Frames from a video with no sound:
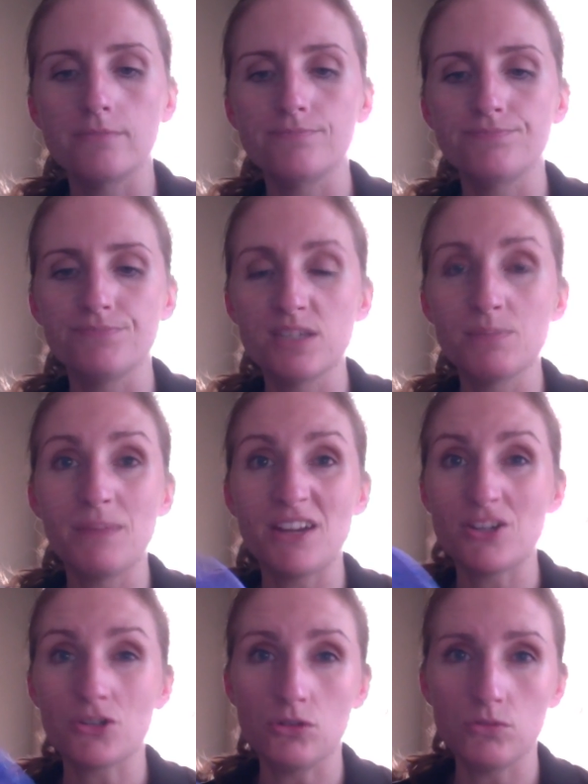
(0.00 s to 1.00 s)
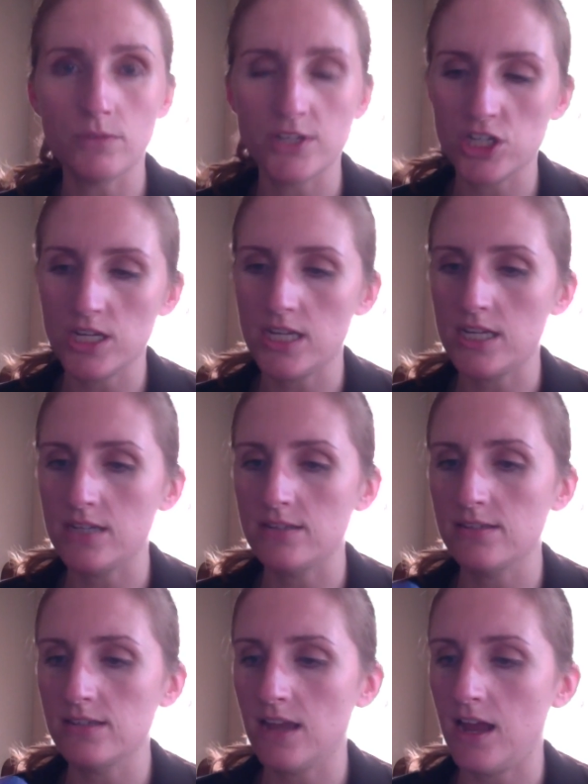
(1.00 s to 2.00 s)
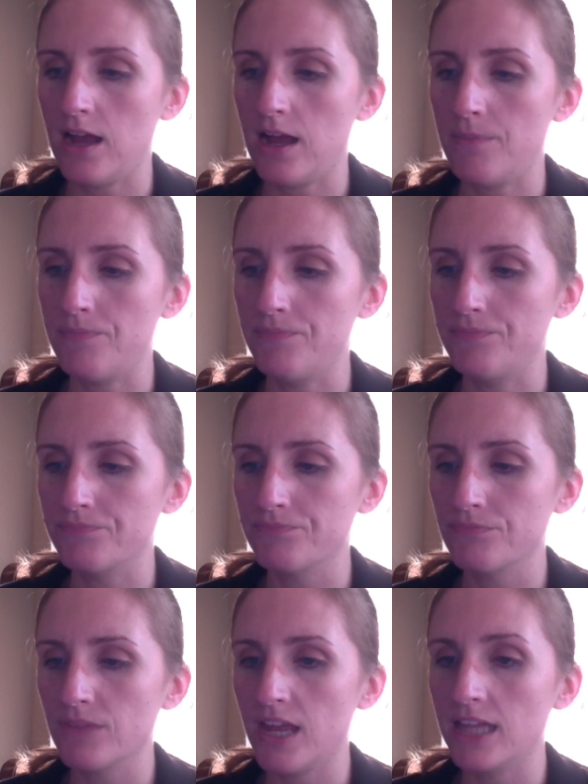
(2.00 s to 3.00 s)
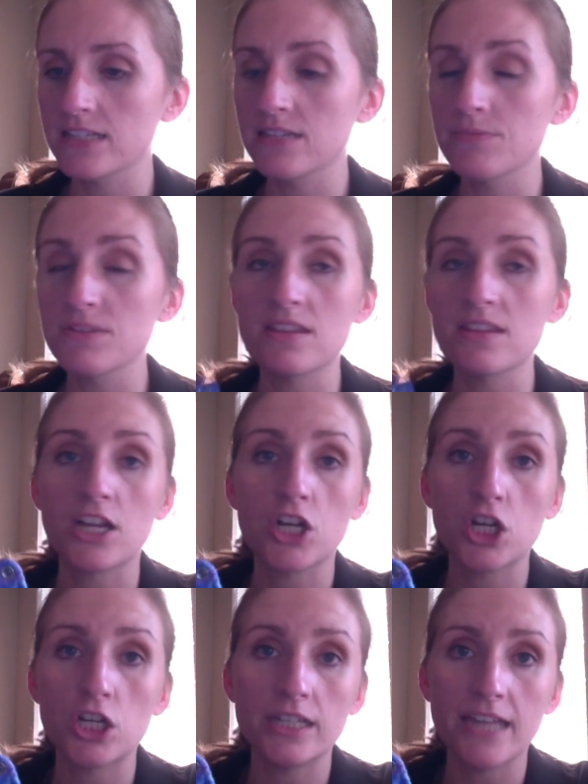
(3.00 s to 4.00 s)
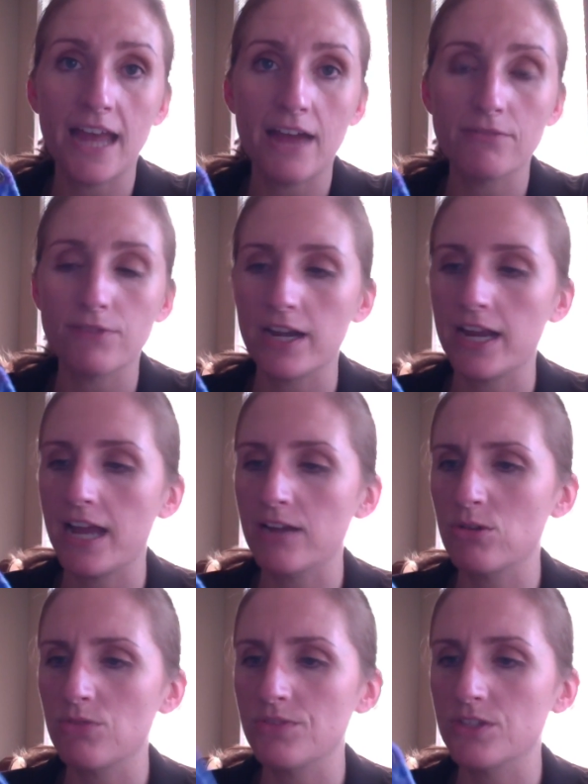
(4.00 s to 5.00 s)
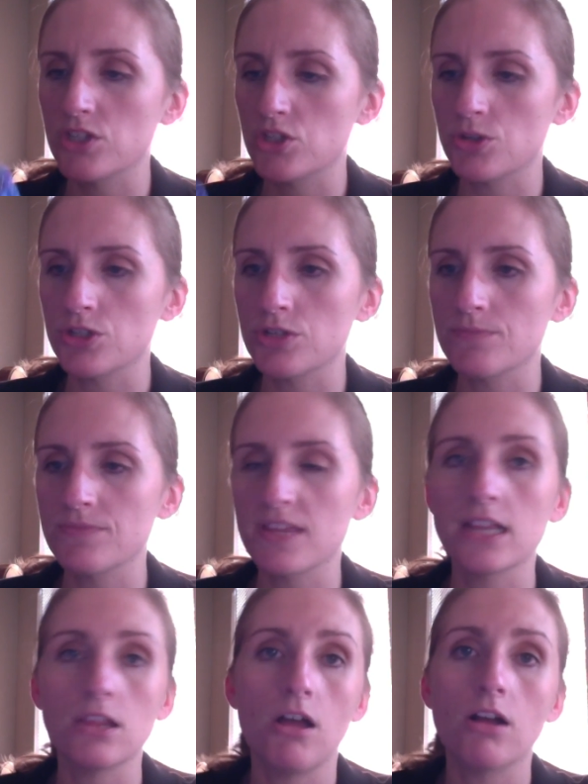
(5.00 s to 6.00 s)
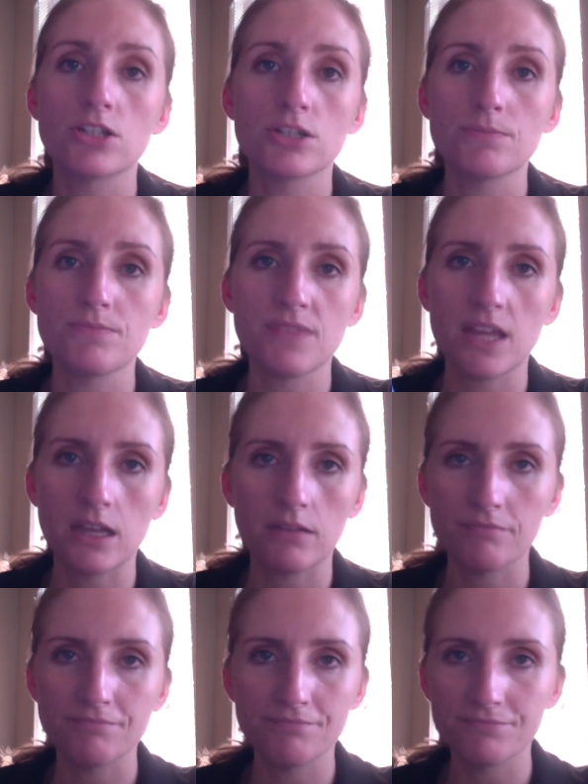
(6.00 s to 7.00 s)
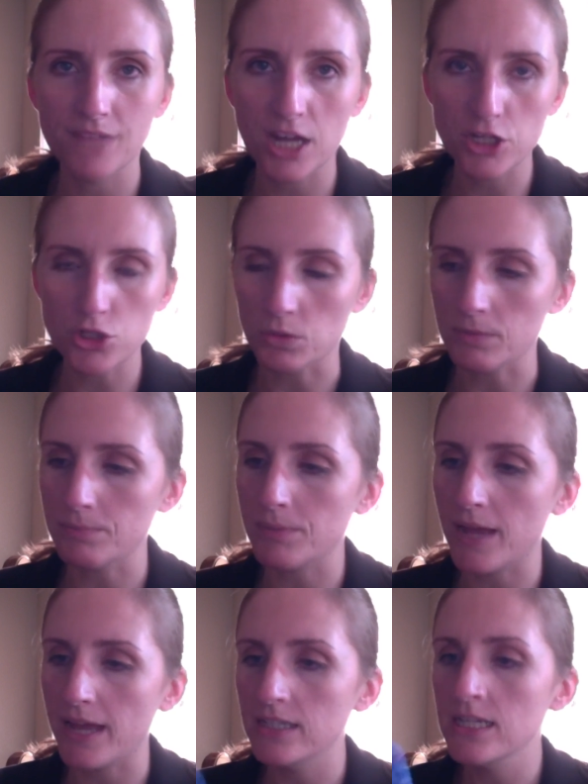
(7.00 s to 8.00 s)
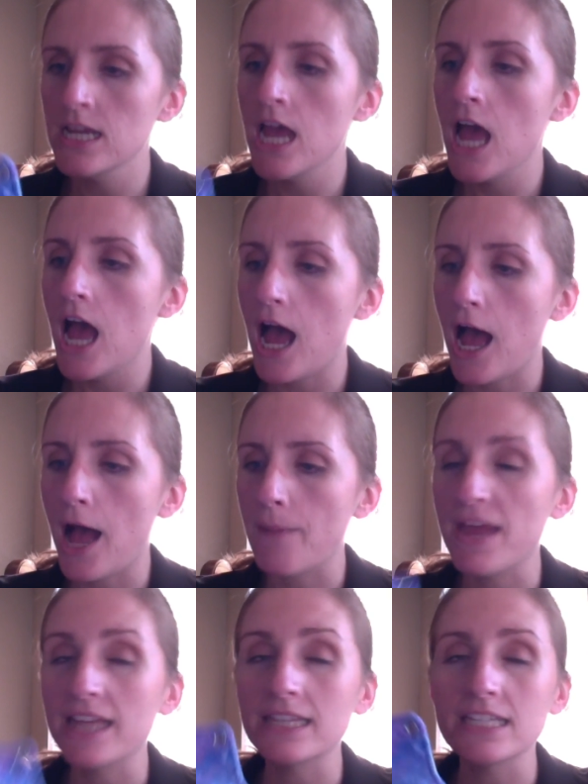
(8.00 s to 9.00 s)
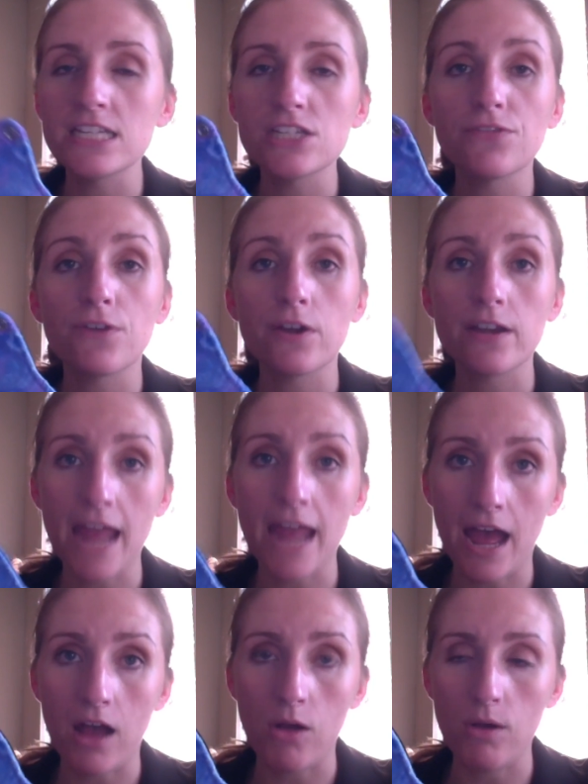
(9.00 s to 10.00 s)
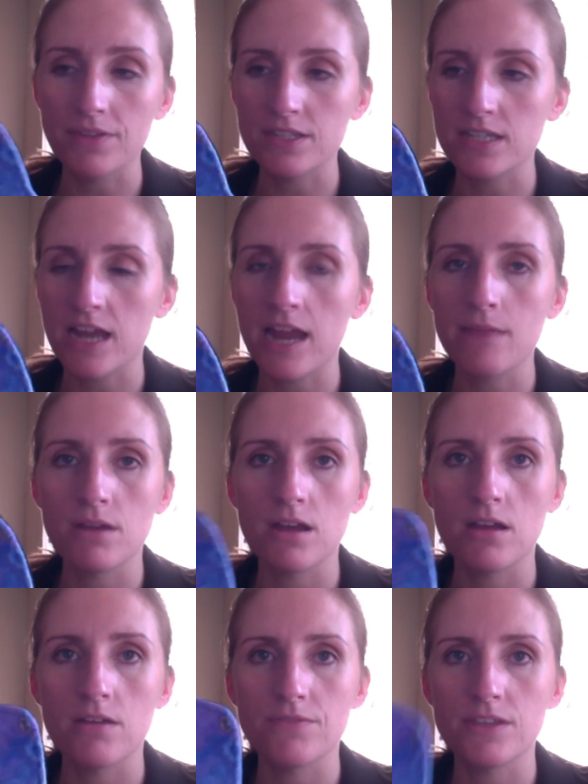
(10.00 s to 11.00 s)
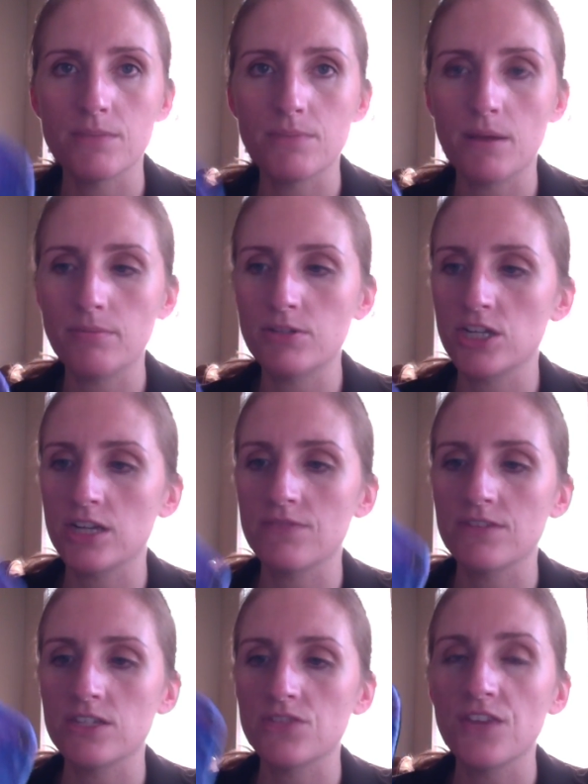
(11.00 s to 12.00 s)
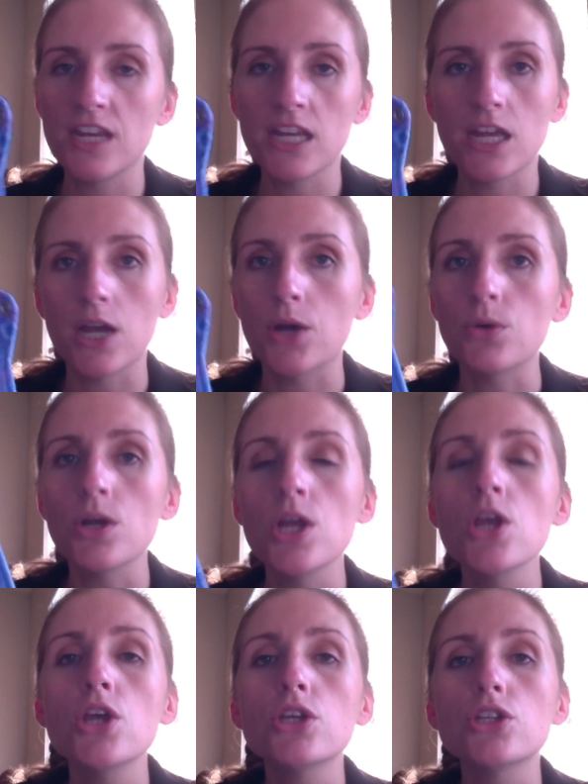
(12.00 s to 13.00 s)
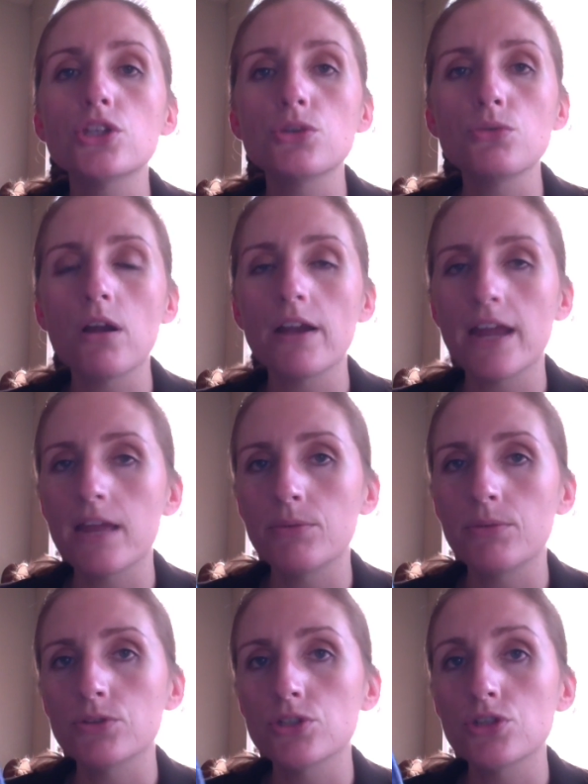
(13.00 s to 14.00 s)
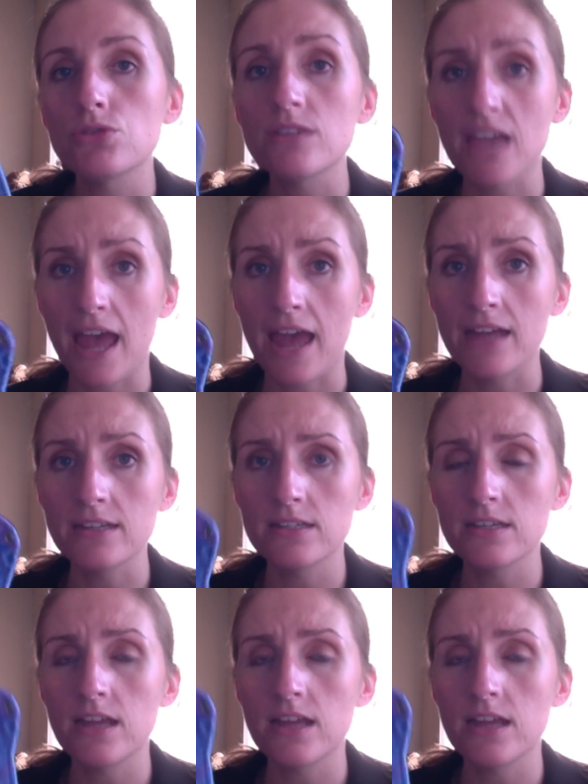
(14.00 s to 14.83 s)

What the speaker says: special, which is at least something that they currently have running. I don't know if it's a short-term thing, long-term thing, not sure. But at least for now, at the time of the publishing of this video, you are able to get,